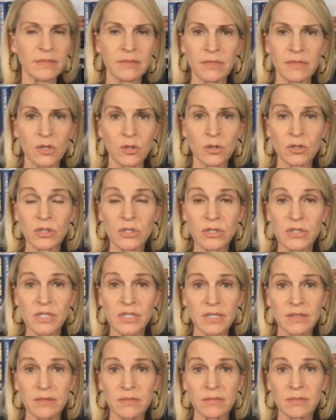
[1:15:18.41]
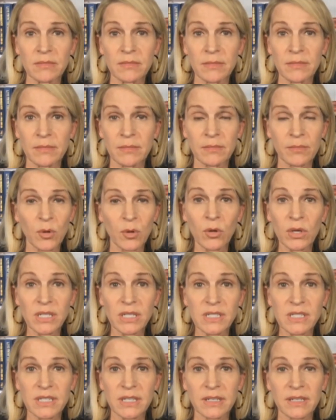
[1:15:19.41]
girls and
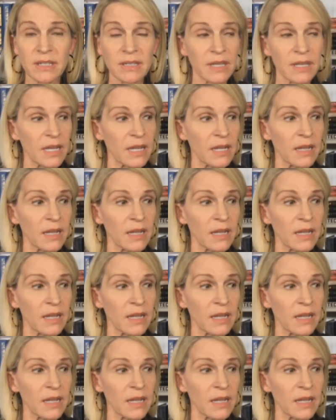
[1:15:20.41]
boys and